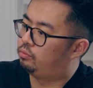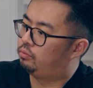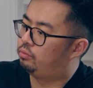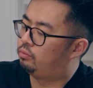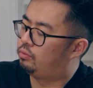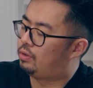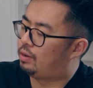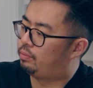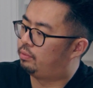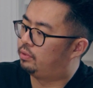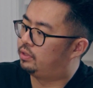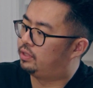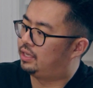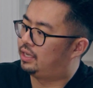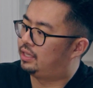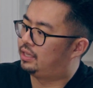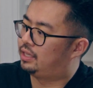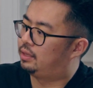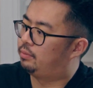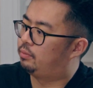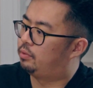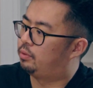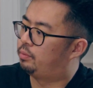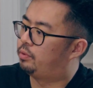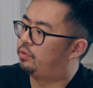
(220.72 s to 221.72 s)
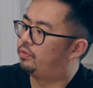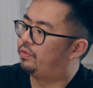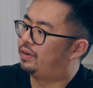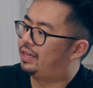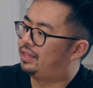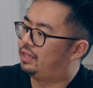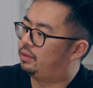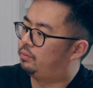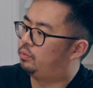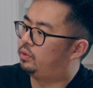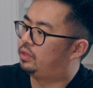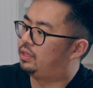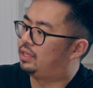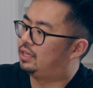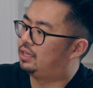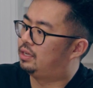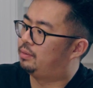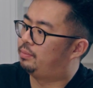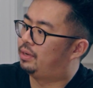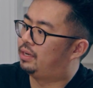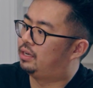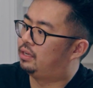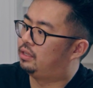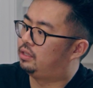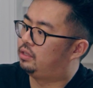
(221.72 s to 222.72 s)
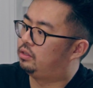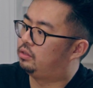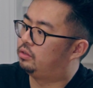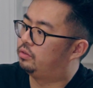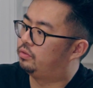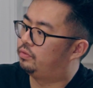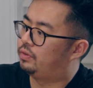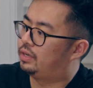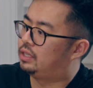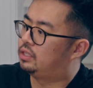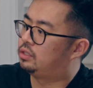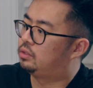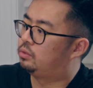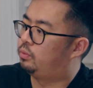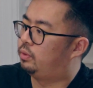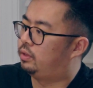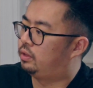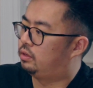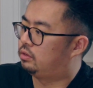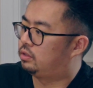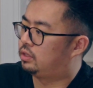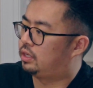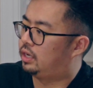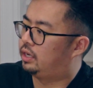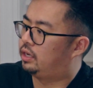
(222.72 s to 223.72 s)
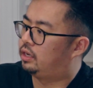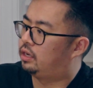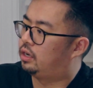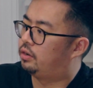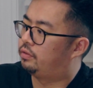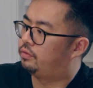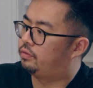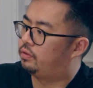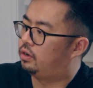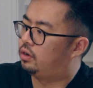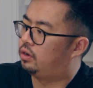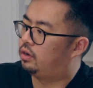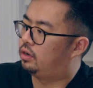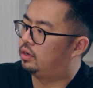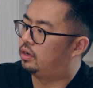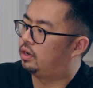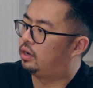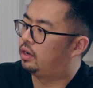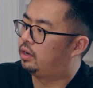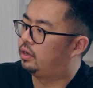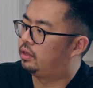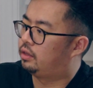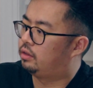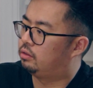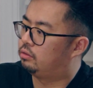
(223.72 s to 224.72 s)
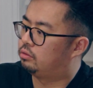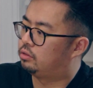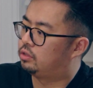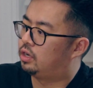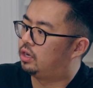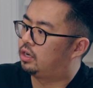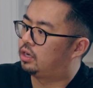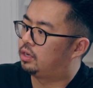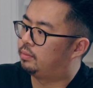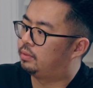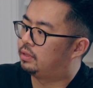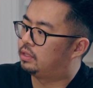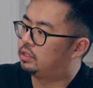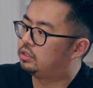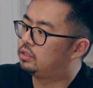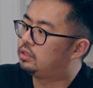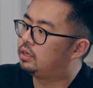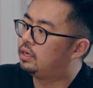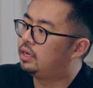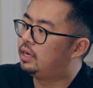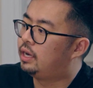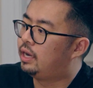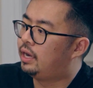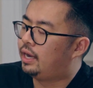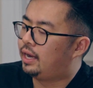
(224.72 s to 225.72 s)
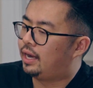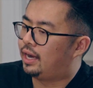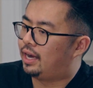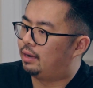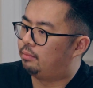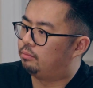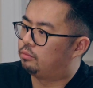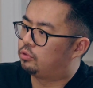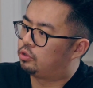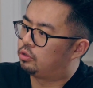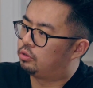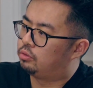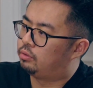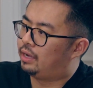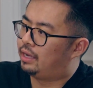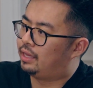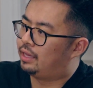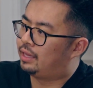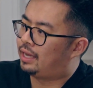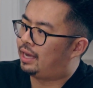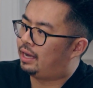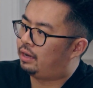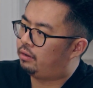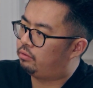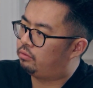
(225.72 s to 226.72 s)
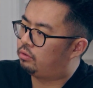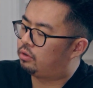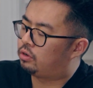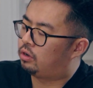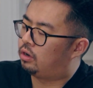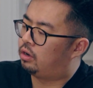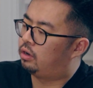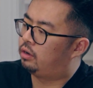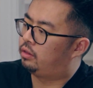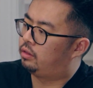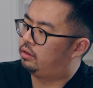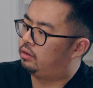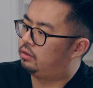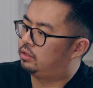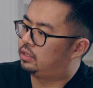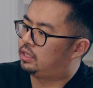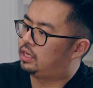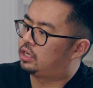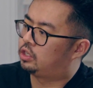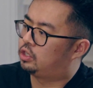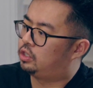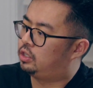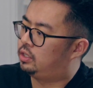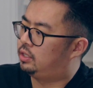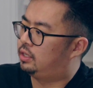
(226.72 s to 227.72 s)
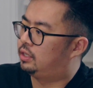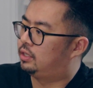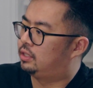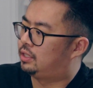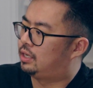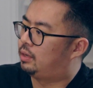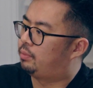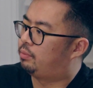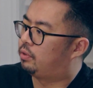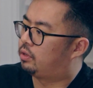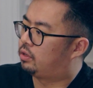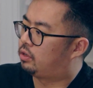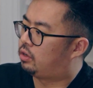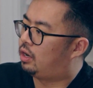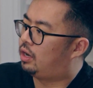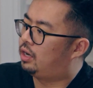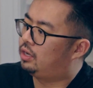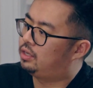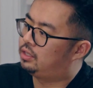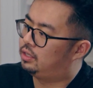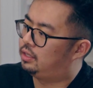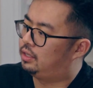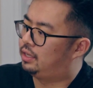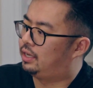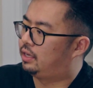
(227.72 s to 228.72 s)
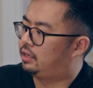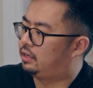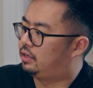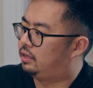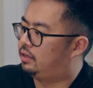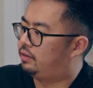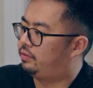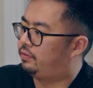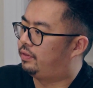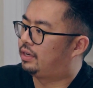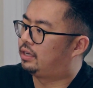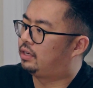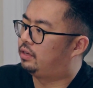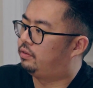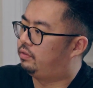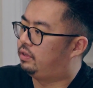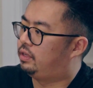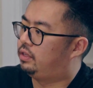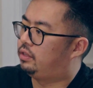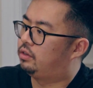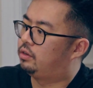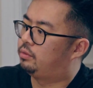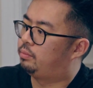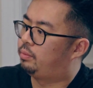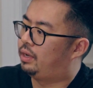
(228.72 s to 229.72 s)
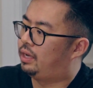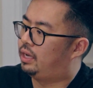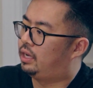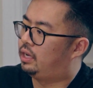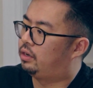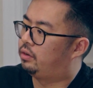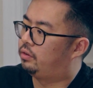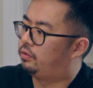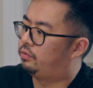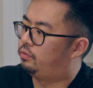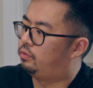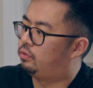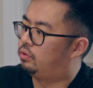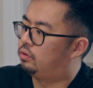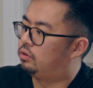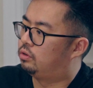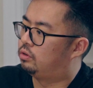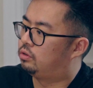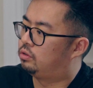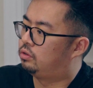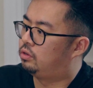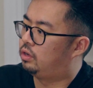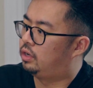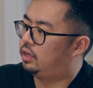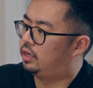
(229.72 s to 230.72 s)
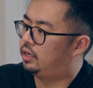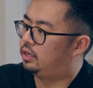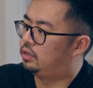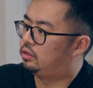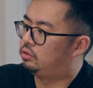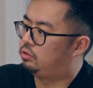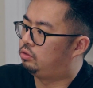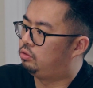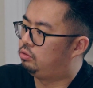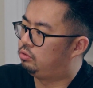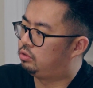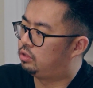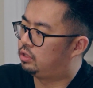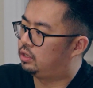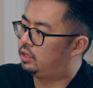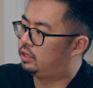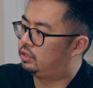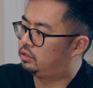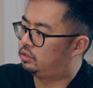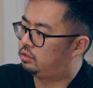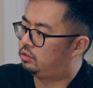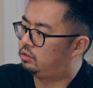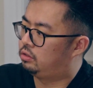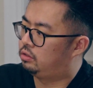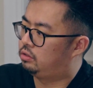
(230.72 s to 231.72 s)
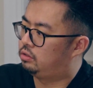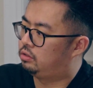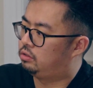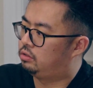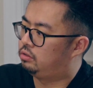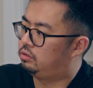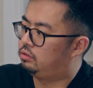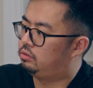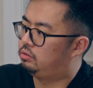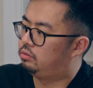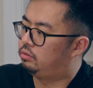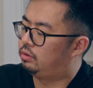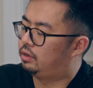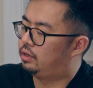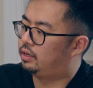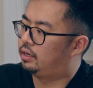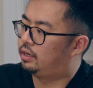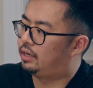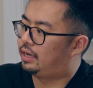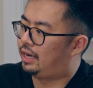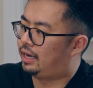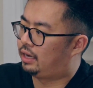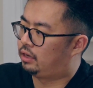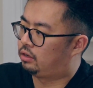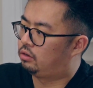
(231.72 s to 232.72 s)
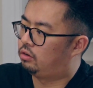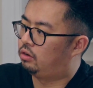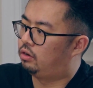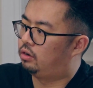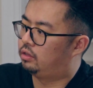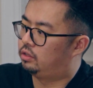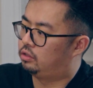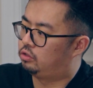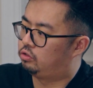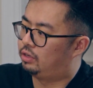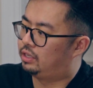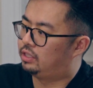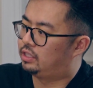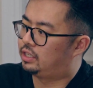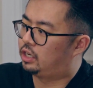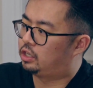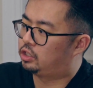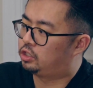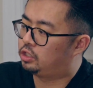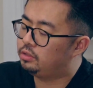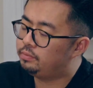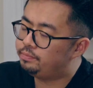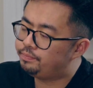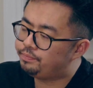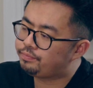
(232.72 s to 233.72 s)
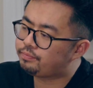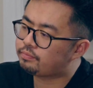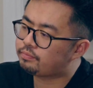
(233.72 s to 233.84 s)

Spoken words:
represent them or provide them with independent legal advice when they're signing off on those documents. So in that regard, there's actually a separate cost and that effectively they're paying for two solicitors to act on the transaction,